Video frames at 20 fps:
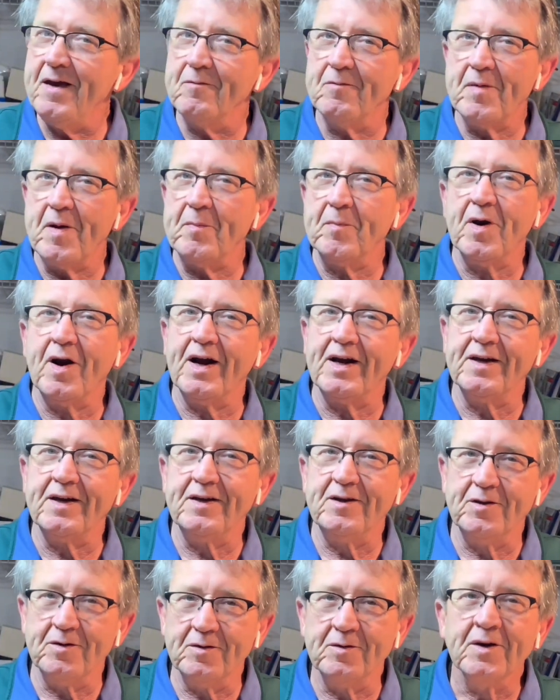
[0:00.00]
remember
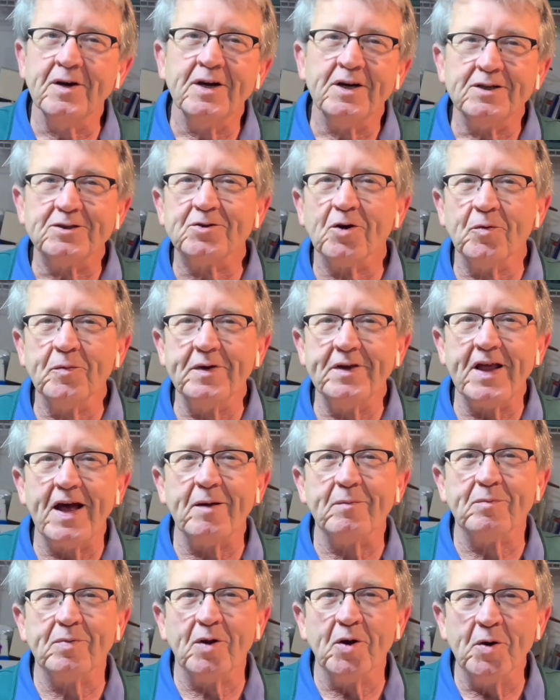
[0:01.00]
you sold me
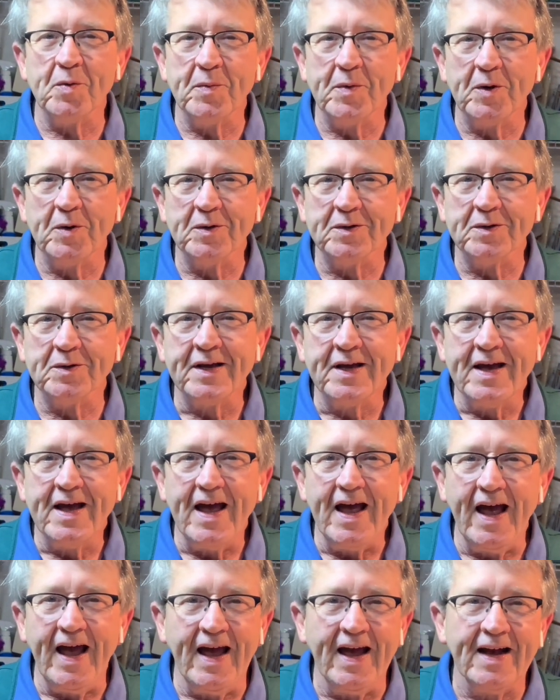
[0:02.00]
that blow mold
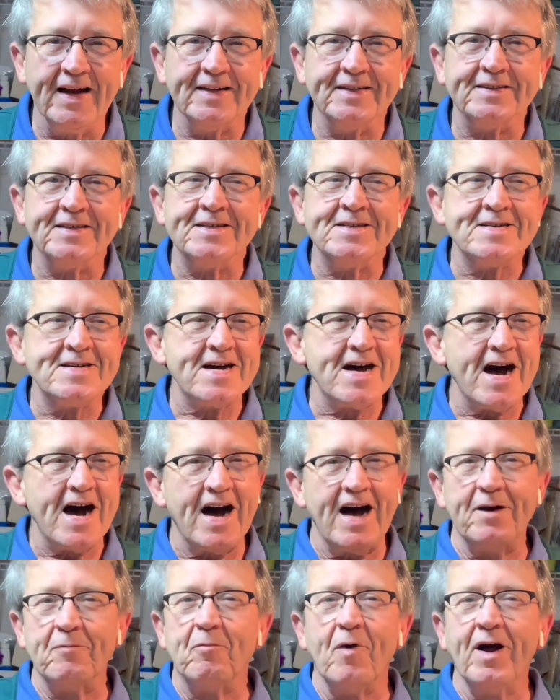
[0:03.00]
and
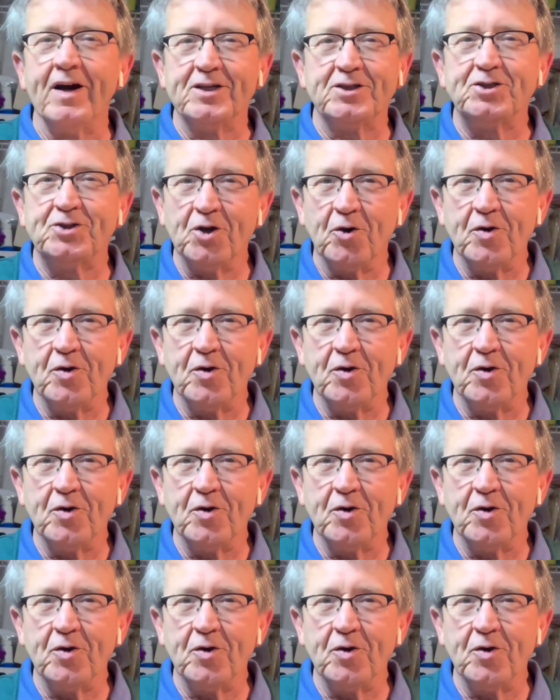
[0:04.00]
I want to show